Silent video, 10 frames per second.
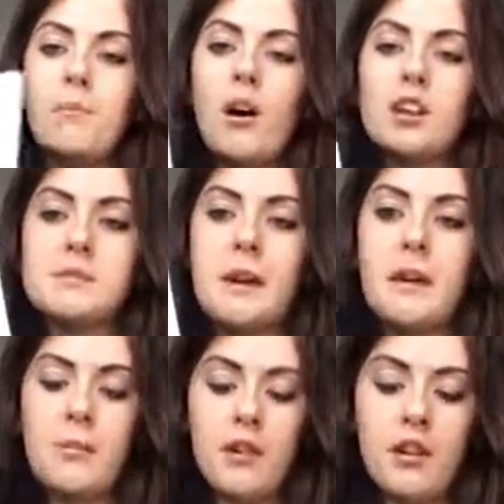past
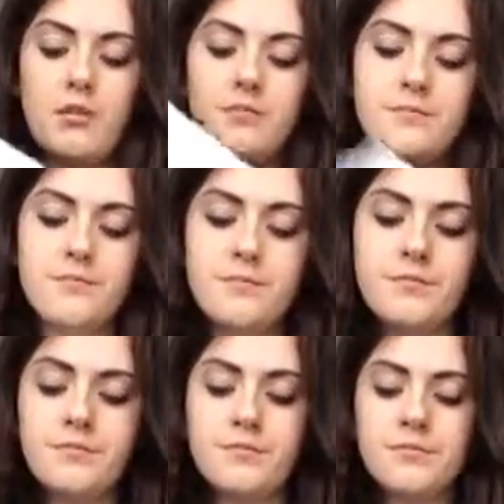paper,
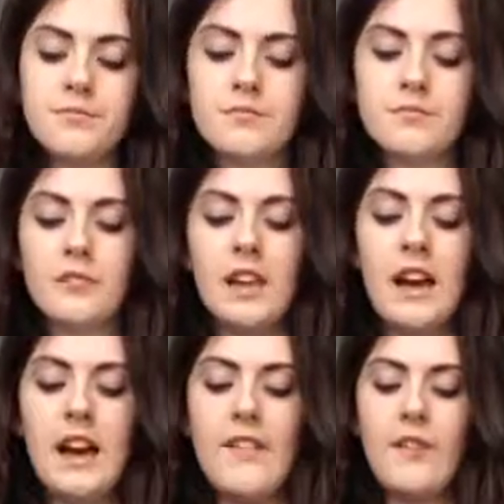
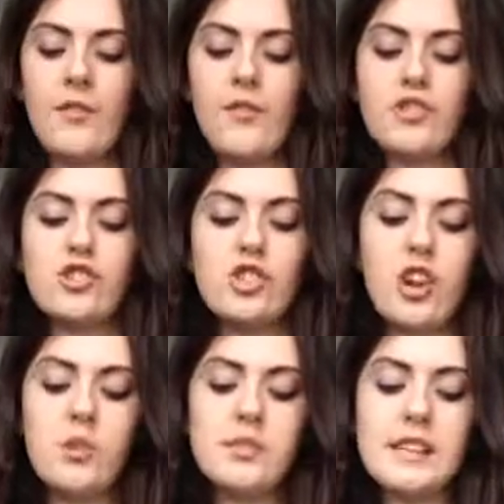and then revision
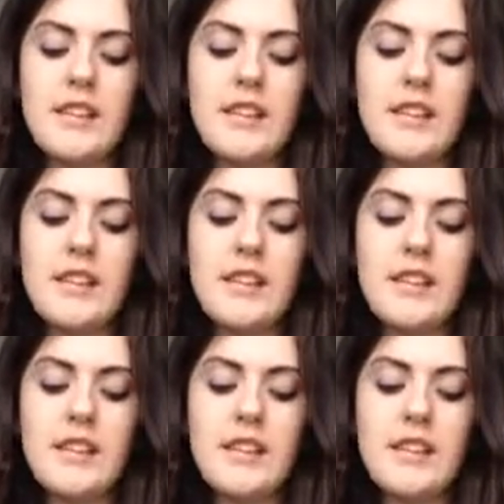notes,